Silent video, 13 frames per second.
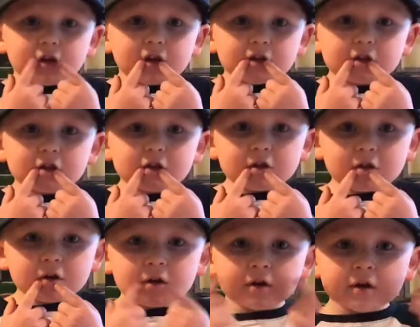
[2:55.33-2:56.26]

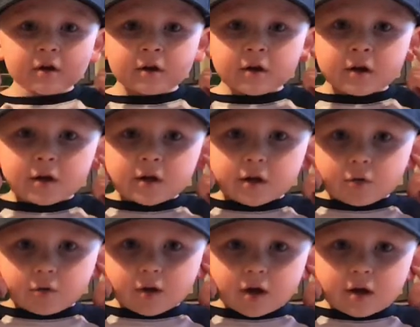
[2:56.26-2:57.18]
taste,
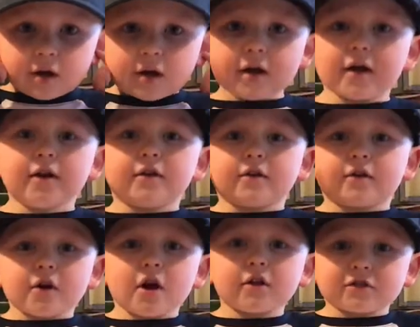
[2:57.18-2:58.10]
hearing, and
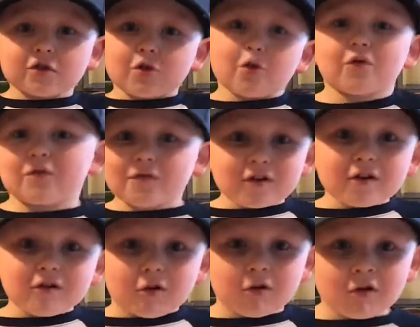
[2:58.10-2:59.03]
touch or
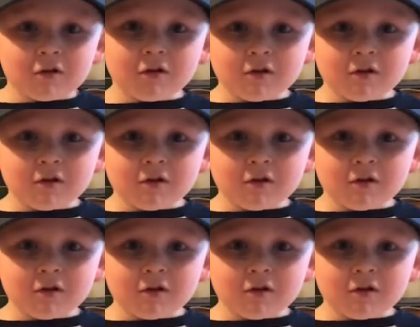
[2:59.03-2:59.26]
feel.